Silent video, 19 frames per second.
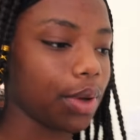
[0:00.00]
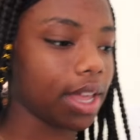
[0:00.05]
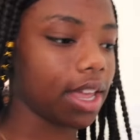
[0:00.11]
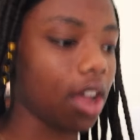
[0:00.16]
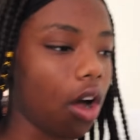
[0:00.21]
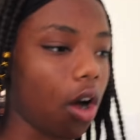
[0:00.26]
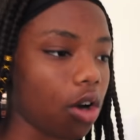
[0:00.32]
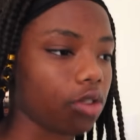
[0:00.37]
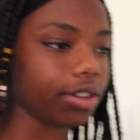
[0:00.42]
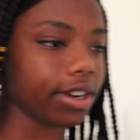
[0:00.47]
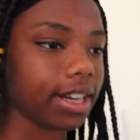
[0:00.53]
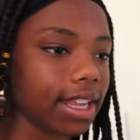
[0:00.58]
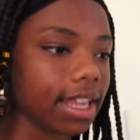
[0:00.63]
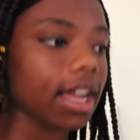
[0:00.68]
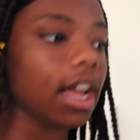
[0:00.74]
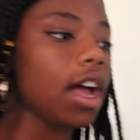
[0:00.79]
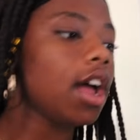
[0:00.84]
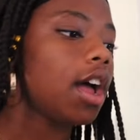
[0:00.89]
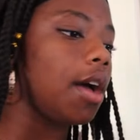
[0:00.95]
we
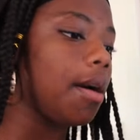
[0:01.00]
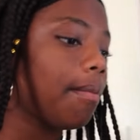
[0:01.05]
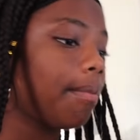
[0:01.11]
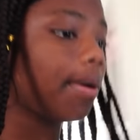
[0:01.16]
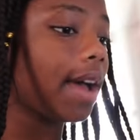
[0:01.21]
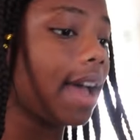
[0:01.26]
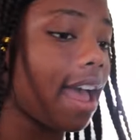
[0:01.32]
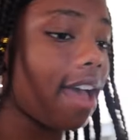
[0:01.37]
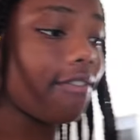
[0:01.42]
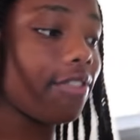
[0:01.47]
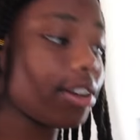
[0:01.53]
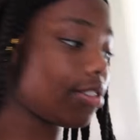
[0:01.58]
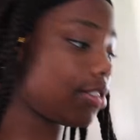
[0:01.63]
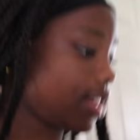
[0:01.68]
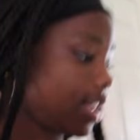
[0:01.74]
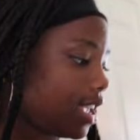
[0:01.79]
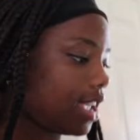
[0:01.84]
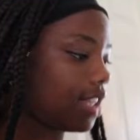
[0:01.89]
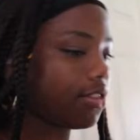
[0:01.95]
already put
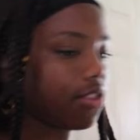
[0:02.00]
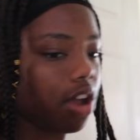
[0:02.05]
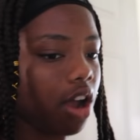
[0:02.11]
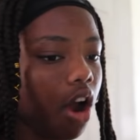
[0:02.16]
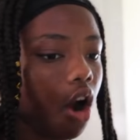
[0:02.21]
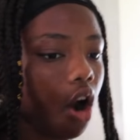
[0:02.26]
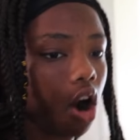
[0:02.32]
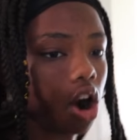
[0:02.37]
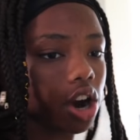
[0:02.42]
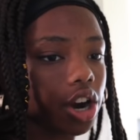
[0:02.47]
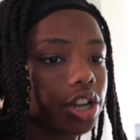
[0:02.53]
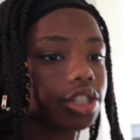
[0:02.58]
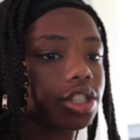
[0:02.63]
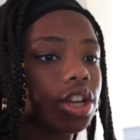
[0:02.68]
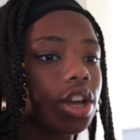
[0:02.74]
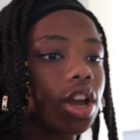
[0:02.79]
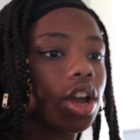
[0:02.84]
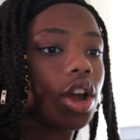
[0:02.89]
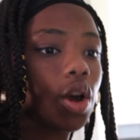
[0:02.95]
everything in the
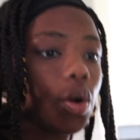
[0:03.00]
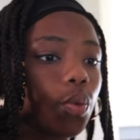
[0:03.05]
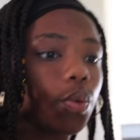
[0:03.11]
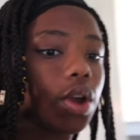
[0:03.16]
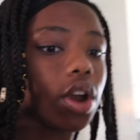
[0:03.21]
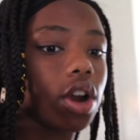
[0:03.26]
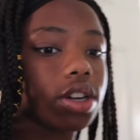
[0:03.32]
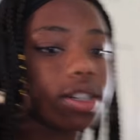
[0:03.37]
cars. We